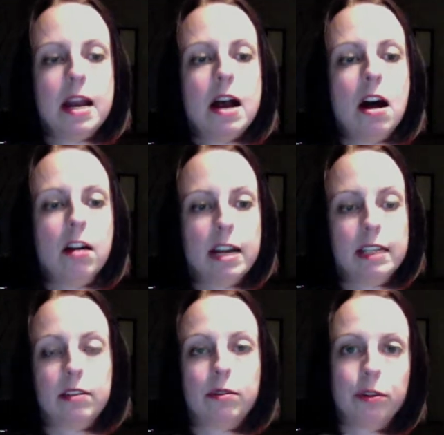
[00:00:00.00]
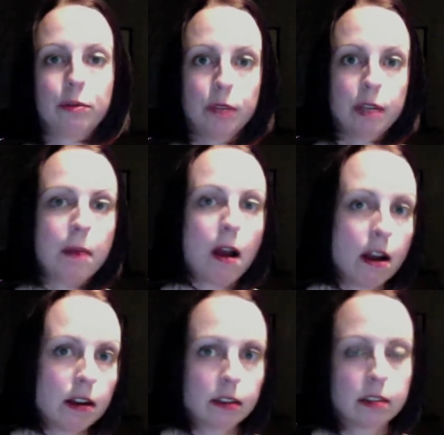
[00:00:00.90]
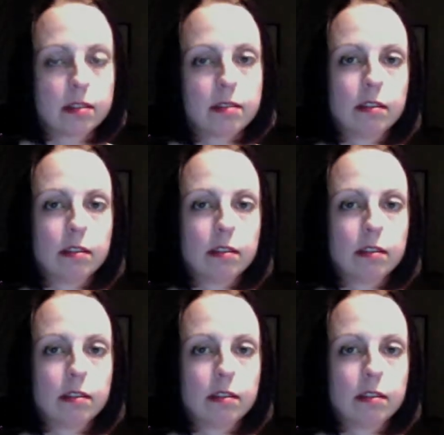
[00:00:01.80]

All right, so three parts,